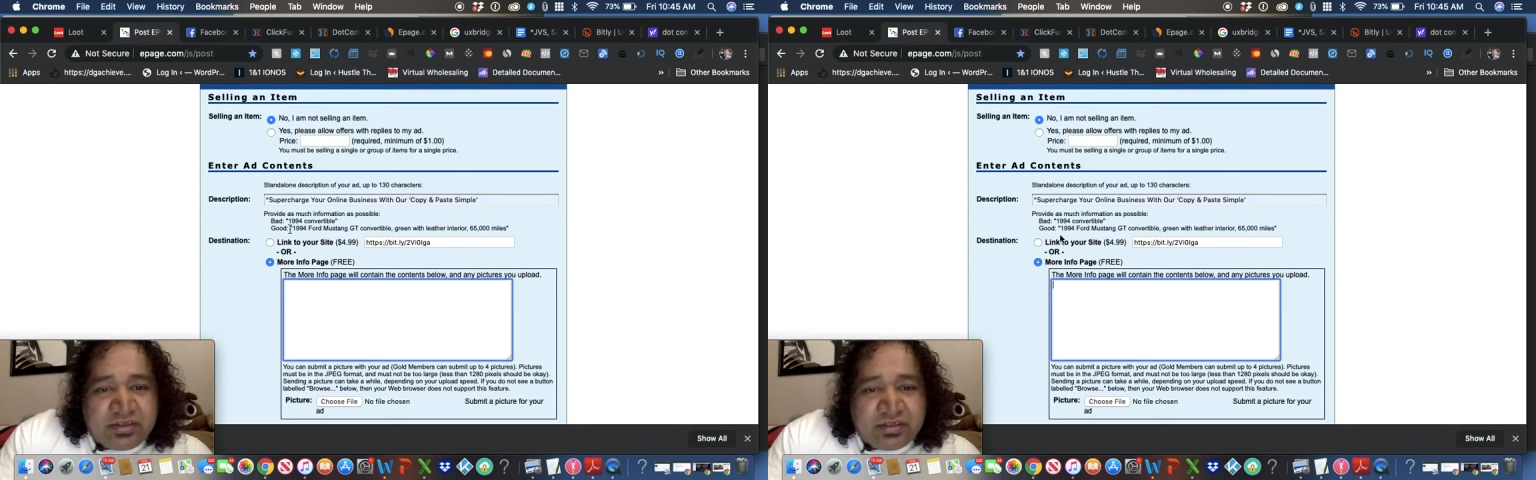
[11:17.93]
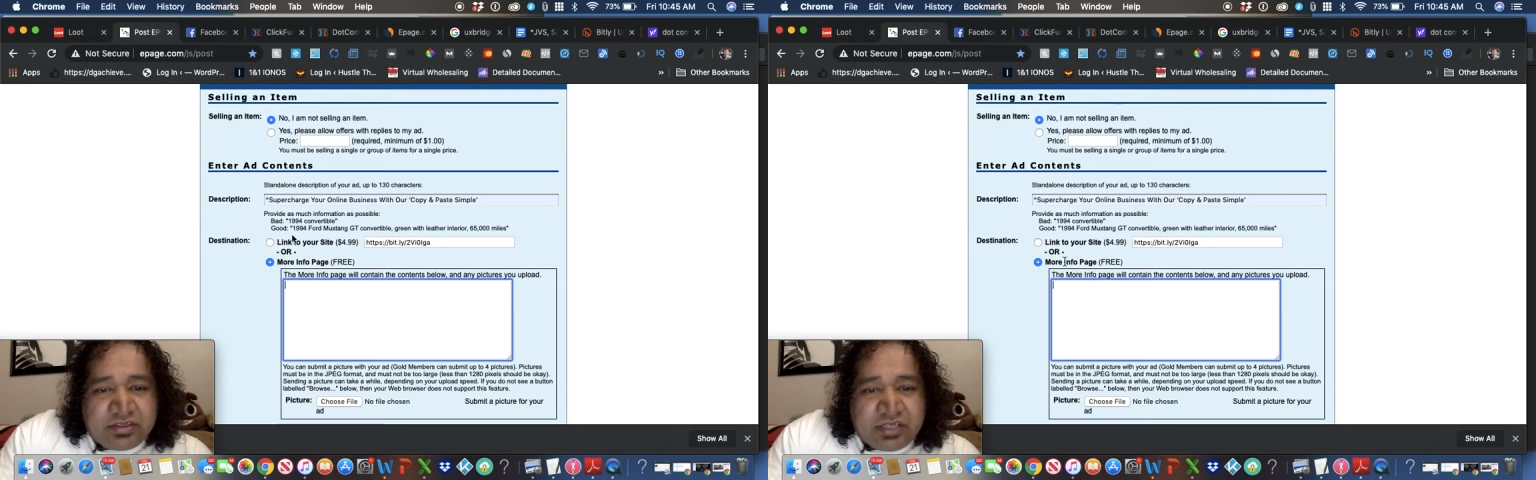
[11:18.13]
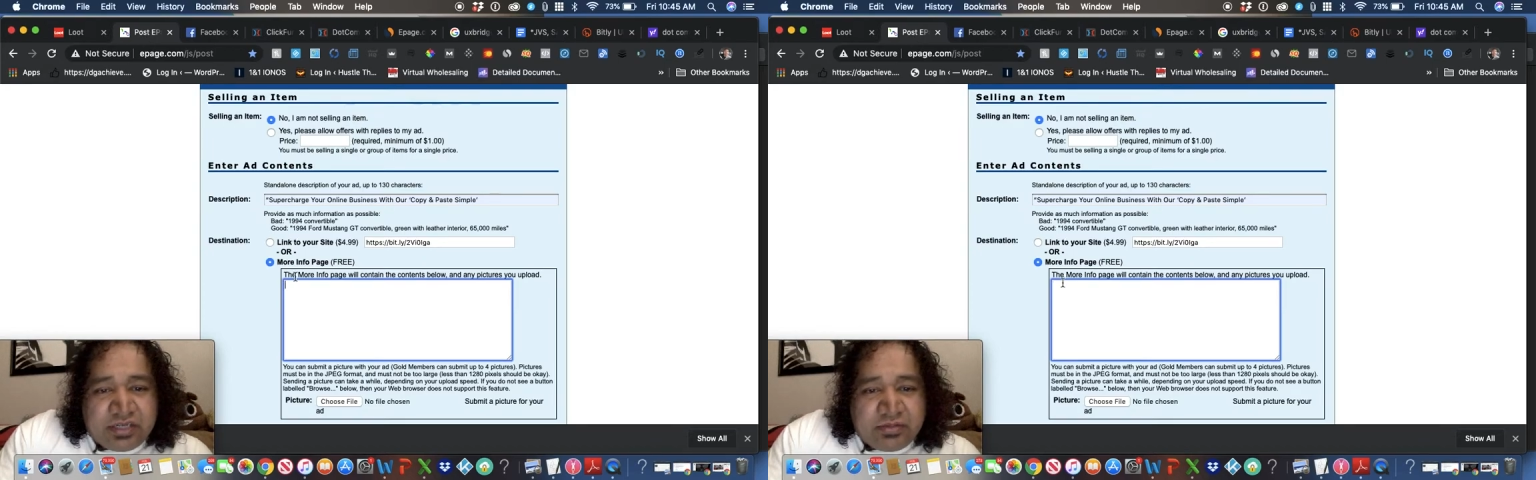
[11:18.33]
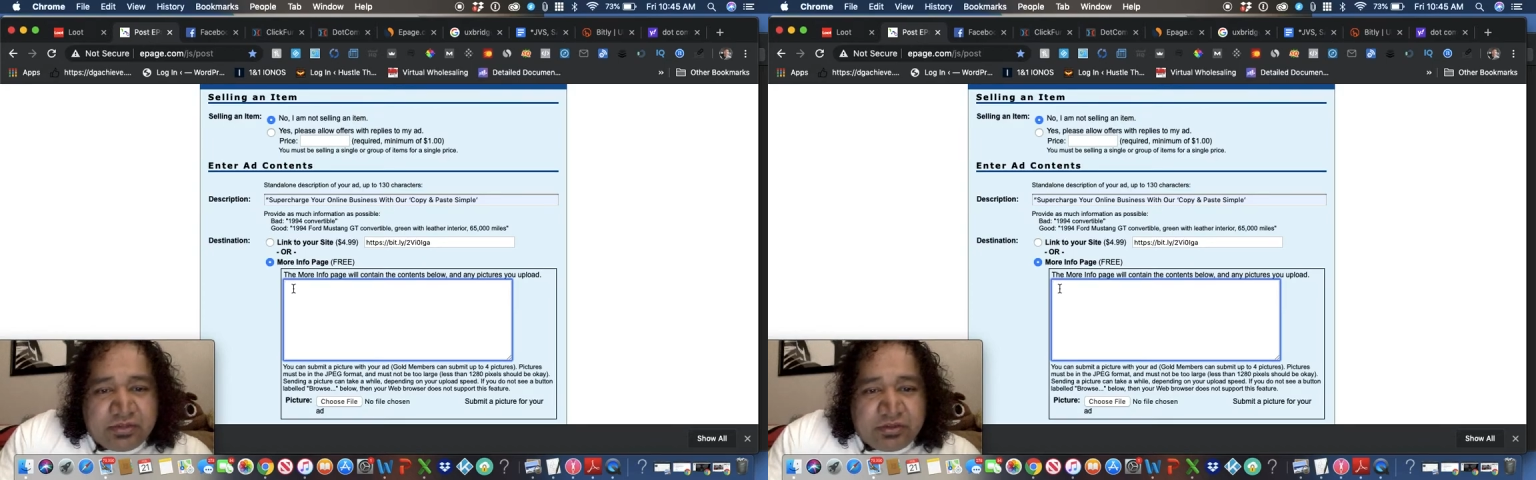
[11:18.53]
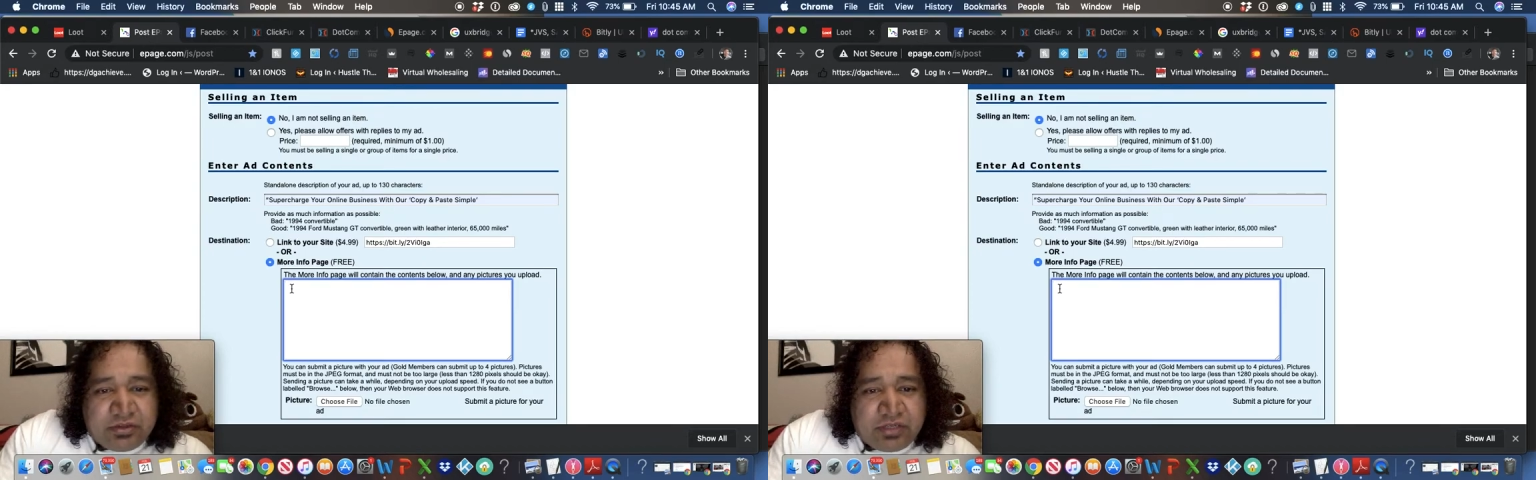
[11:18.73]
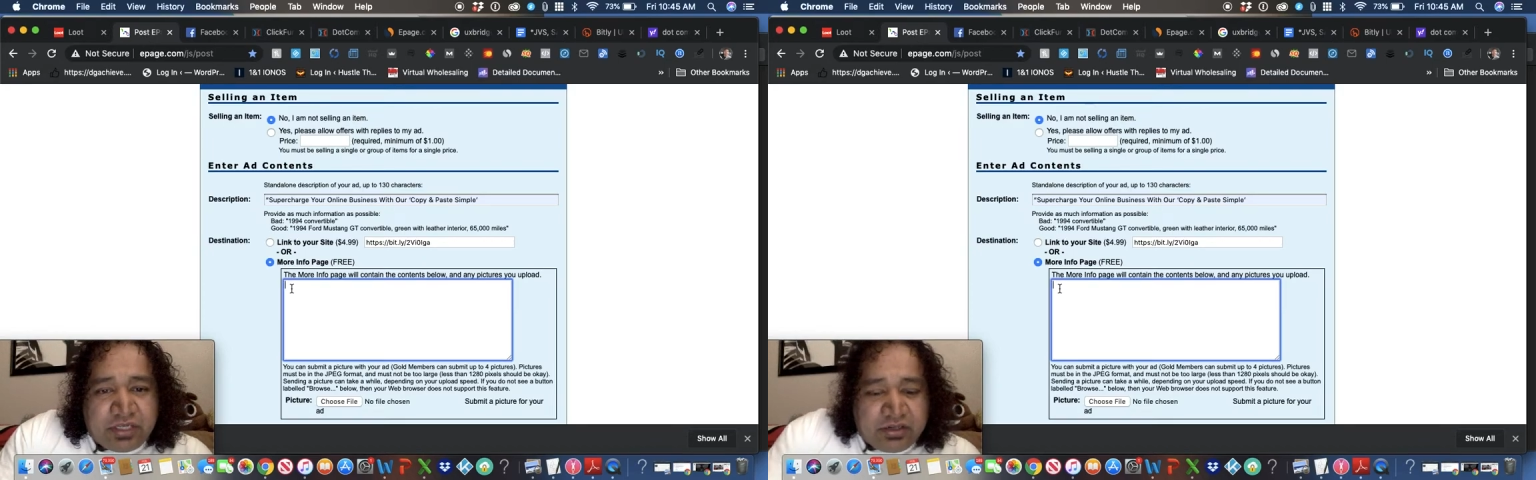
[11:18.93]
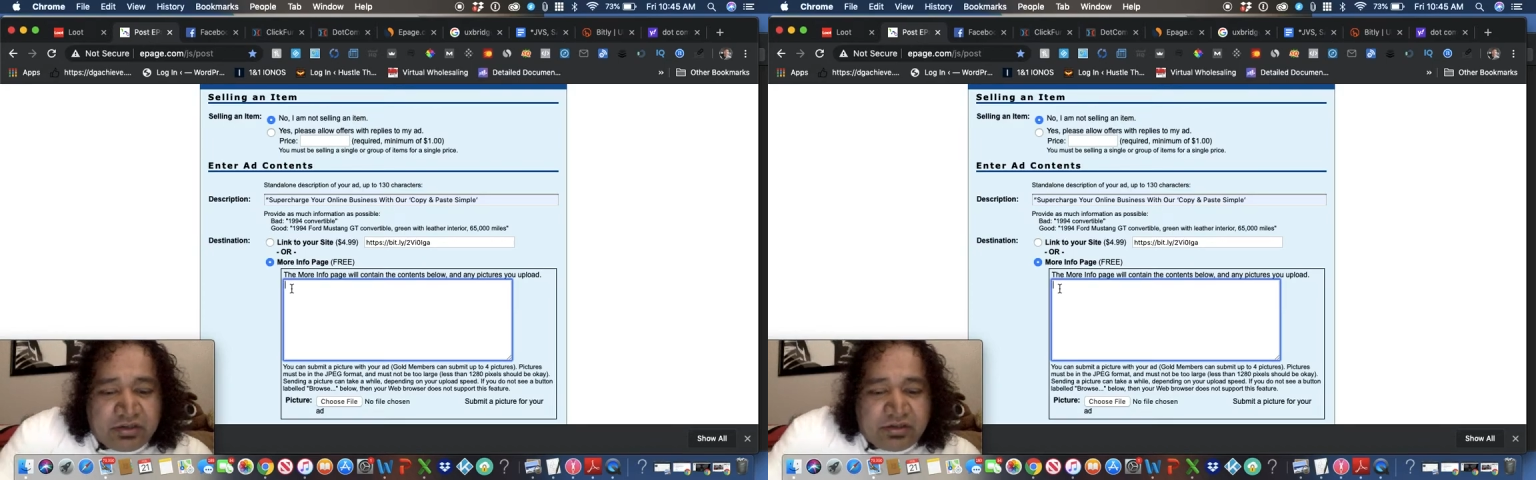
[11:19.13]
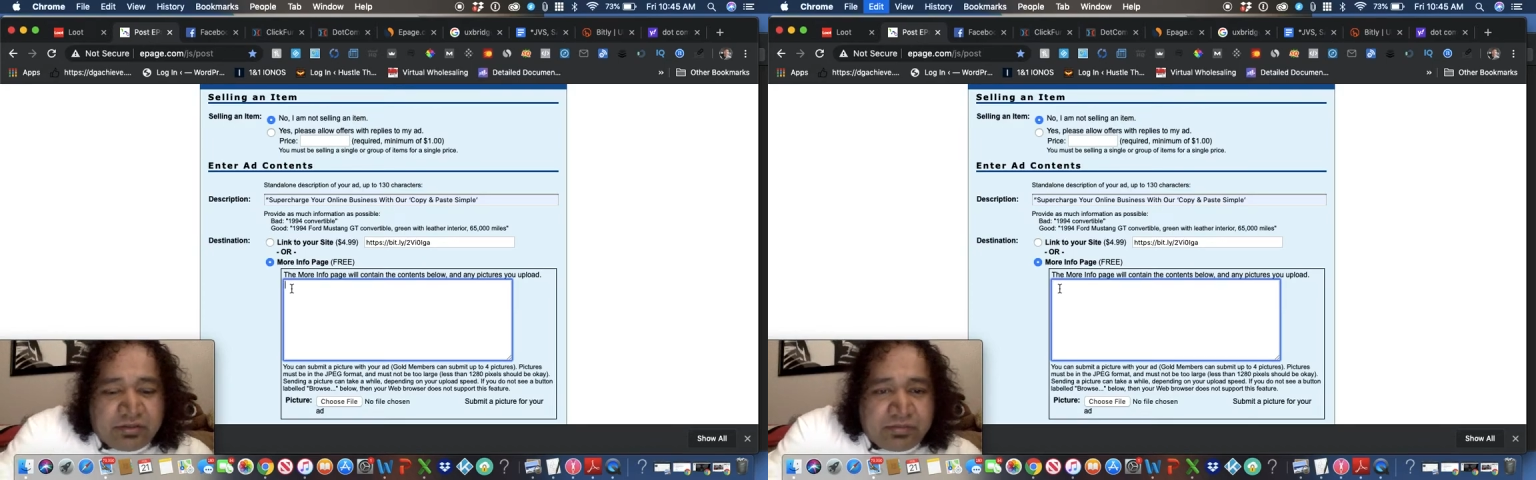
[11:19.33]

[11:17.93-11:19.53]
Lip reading: So I would go here,